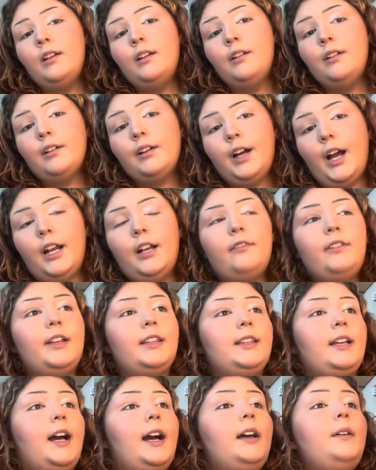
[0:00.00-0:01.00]
kind of like
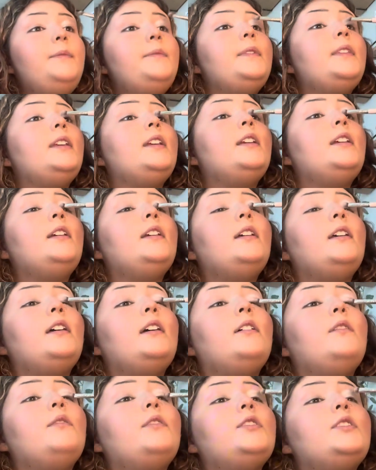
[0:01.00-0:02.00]
that,
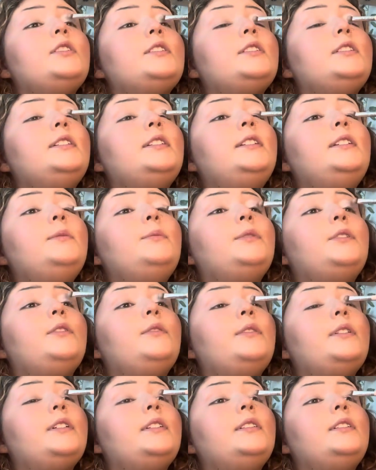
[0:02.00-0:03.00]
and we're just gonna keep
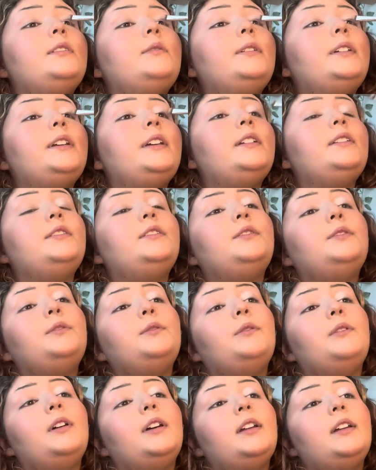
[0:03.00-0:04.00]
going until we get
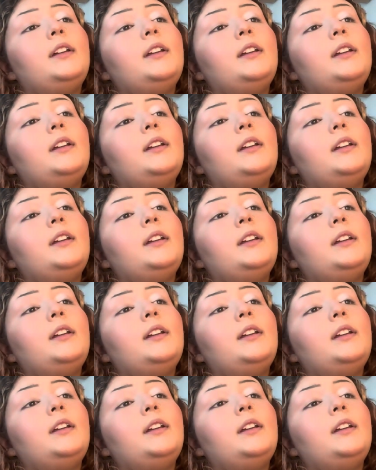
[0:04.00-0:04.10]
to